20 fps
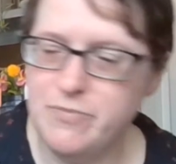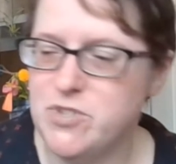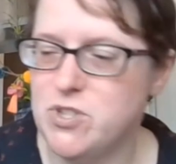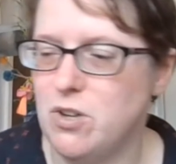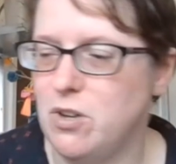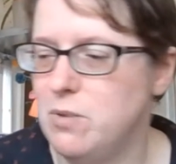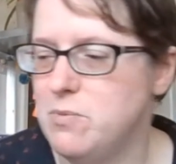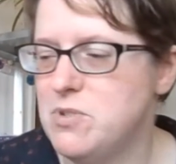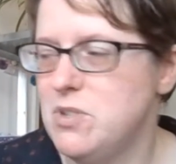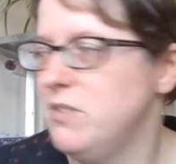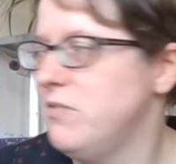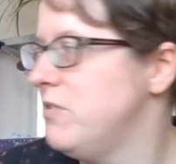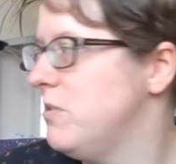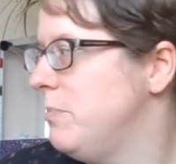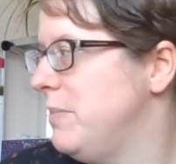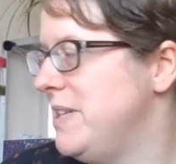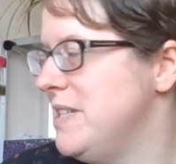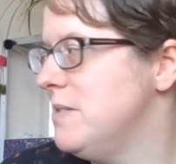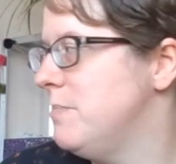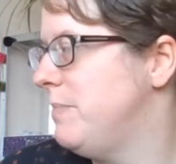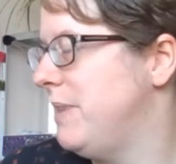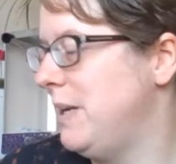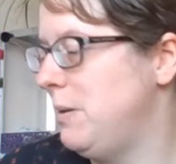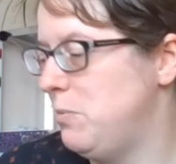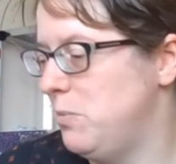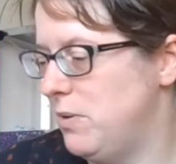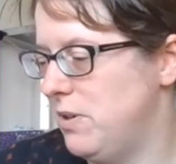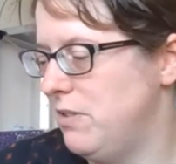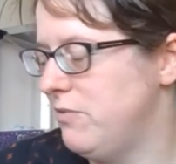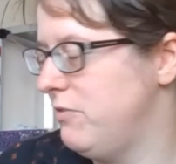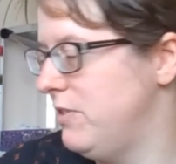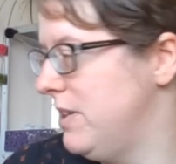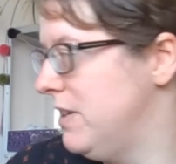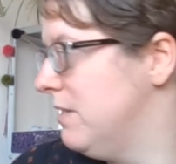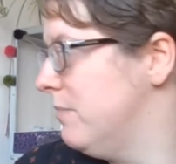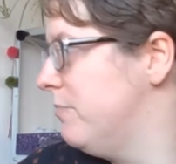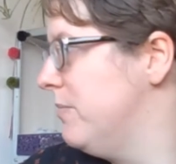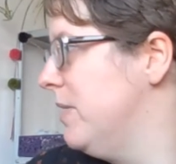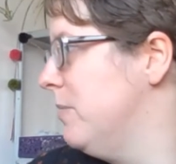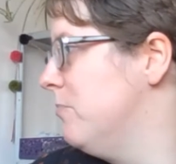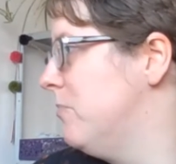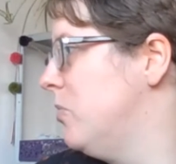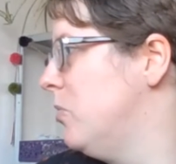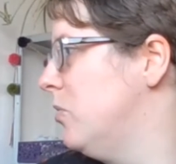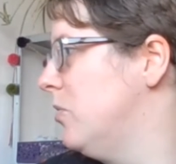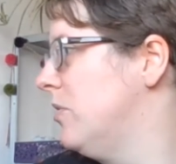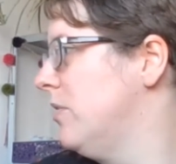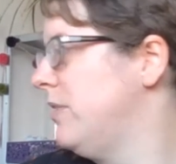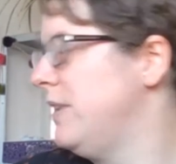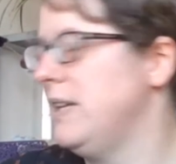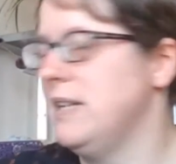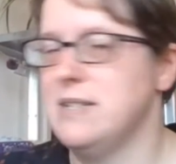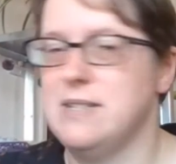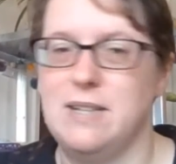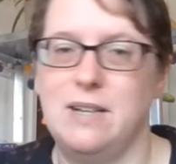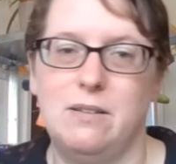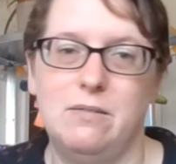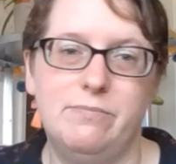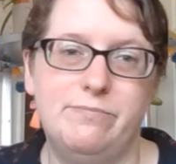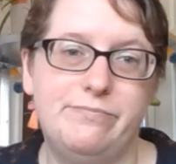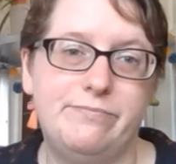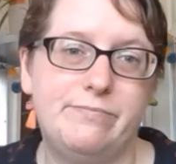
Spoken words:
So I'm just looking for the piece of paper where I've written important things down.